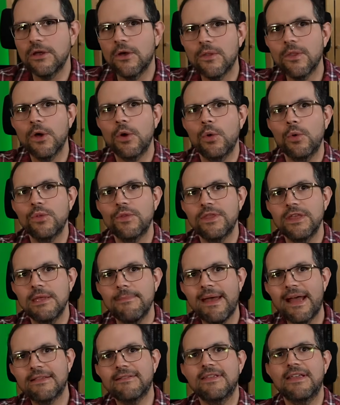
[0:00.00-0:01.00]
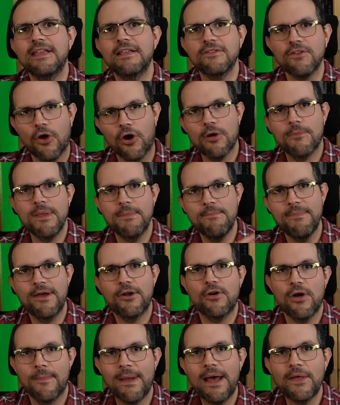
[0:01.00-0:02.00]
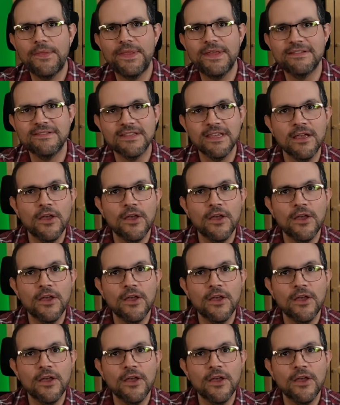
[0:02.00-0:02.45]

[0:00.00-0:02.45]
although the Bathys are a bit better about this.